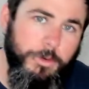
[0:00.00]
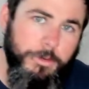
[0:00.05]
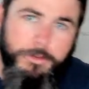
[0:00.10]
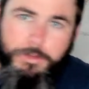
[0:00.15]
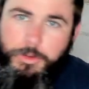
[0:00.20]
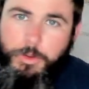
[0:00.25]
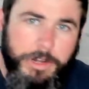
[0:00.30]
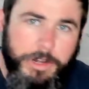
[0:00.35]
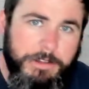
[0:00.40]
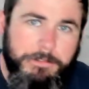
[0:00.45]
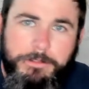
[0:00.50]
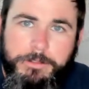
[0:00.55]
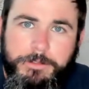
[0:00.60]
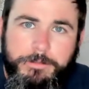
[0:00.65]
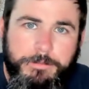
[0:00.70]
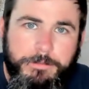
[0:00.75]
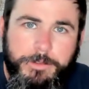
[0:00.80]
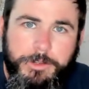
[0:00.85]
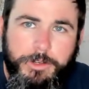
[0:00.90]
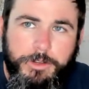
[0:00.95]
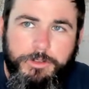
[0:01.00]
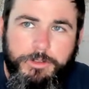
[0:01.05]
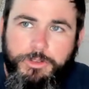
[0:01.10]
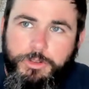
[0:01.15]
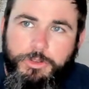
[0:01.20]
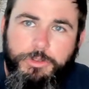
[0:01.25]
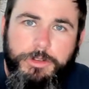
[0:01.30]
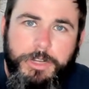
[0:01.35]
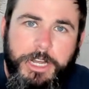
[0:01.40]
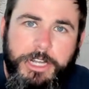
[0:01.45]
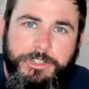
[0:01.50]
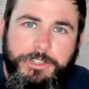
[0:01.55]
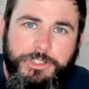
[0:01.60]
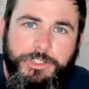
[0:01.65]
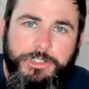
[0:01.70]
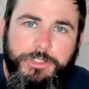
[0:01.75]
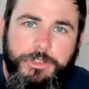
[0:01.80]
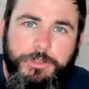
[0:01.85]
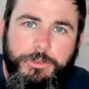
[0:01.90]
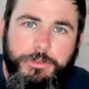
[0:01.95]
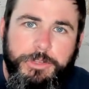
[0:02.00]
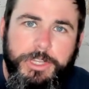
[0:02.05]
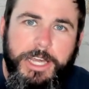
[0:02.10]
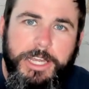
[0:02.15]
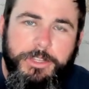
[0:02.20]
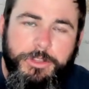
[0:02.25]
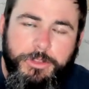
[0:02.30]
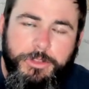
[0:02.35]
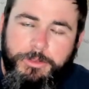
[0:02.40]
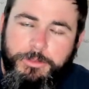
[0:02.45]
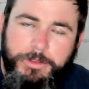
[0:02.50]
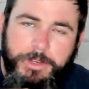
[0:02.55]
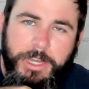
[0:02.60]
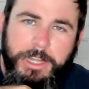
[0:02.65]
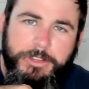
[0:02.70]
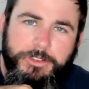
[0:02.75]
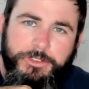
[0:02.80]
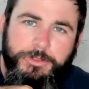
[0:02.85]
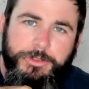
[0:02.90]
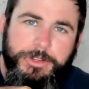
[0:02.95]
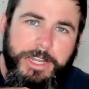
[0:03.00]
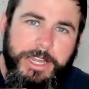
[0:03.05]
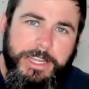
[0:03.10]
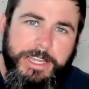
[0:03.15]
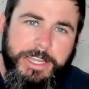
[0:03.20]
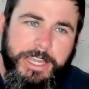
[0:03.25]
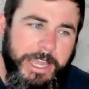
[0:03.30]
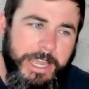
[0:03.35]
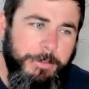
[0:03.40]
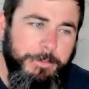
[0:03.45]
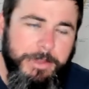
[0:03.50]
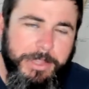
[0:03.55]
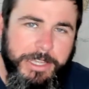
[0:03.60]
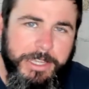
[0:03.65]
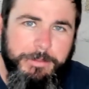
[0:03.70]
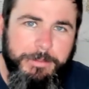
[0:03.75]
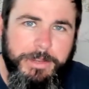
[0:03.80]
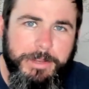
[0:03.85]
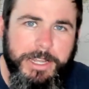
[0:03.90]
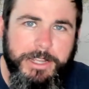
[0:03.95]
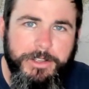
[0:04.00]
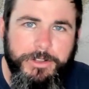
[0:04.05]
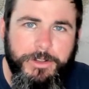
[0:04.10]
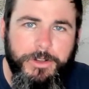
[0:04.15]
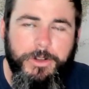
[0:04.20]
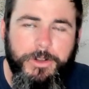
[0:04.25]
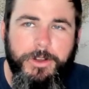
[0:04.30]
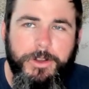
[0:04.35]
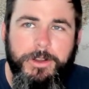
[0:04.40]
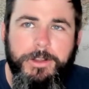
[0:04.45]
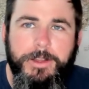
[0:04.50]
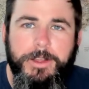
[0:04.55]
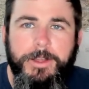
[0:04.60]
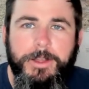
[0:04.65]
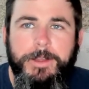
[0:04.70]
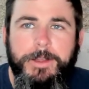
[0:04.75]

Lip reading: don't ever do not do that. Do not join that game and give me that card.